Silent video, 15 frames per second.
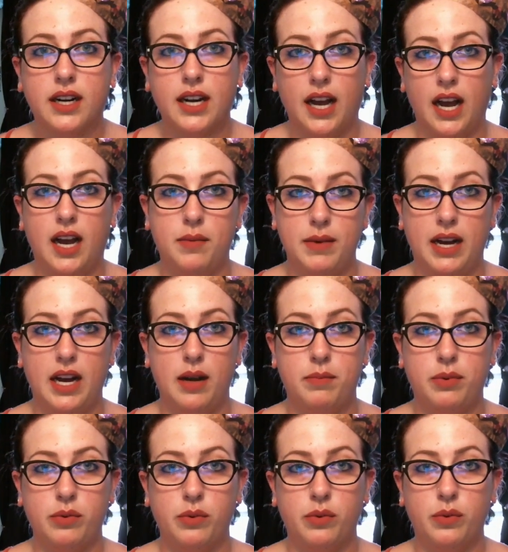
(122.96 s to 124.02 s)
come up
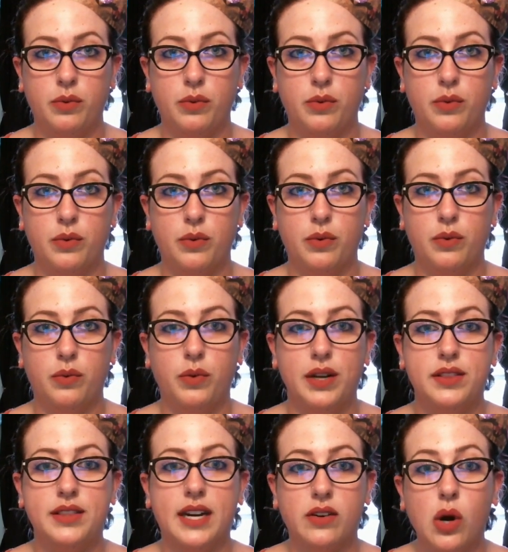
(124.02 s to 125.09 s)

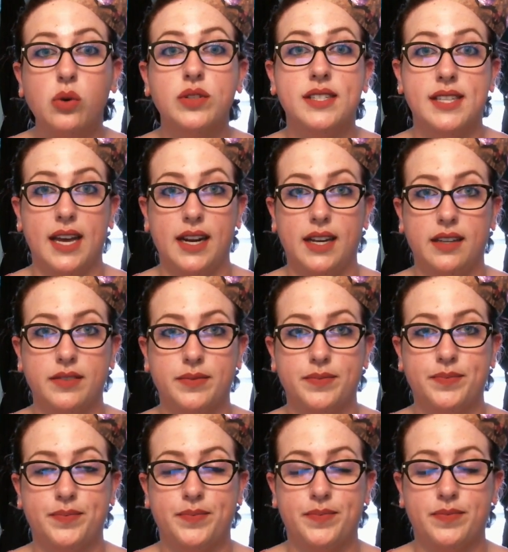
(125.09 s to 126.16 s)
with their own setting.
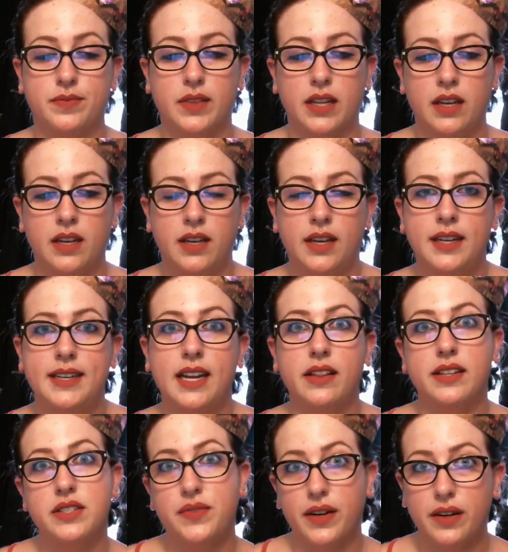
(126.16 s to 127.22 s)
Now
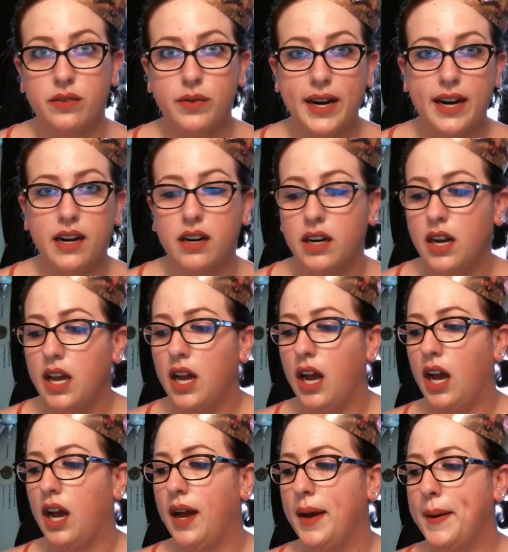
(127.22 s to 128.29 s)
that's very rare.
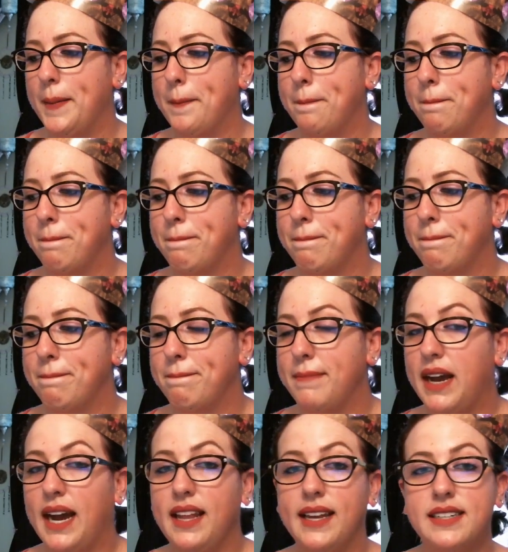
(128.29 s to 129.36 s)

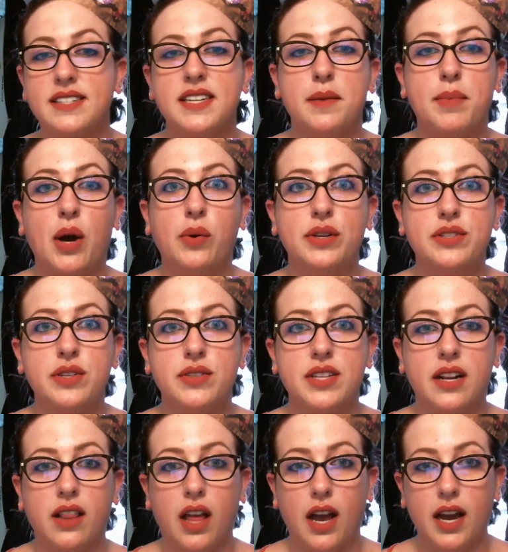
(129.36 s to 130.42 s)
I like to say poets use it
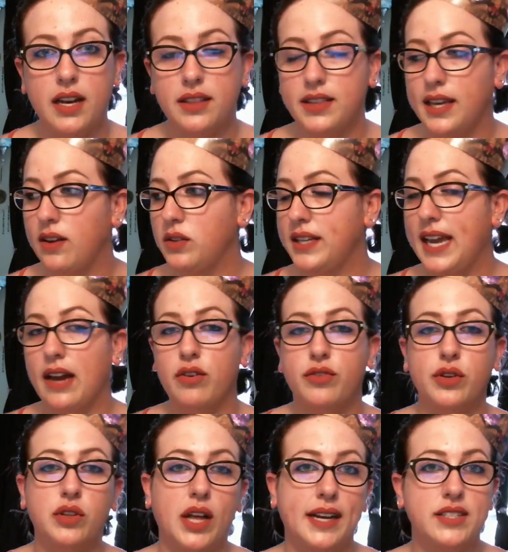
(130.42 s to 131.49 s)
a lot. They only have a
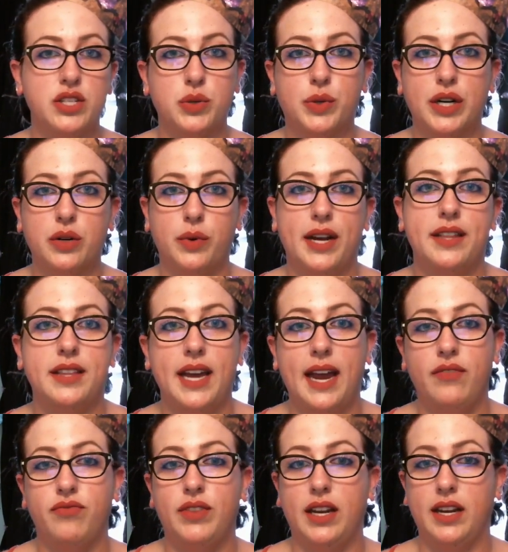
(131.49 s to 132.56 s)
few lines to work with
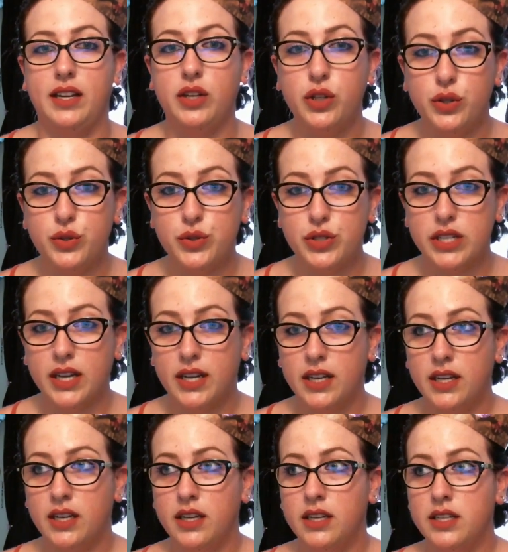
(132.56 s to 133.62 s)
and they use
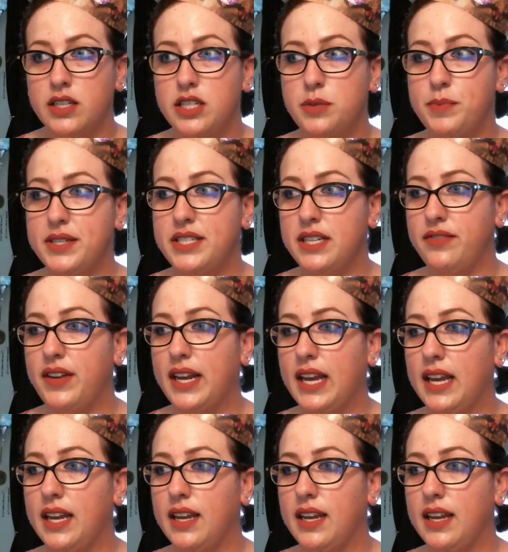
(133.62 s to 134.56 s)
specific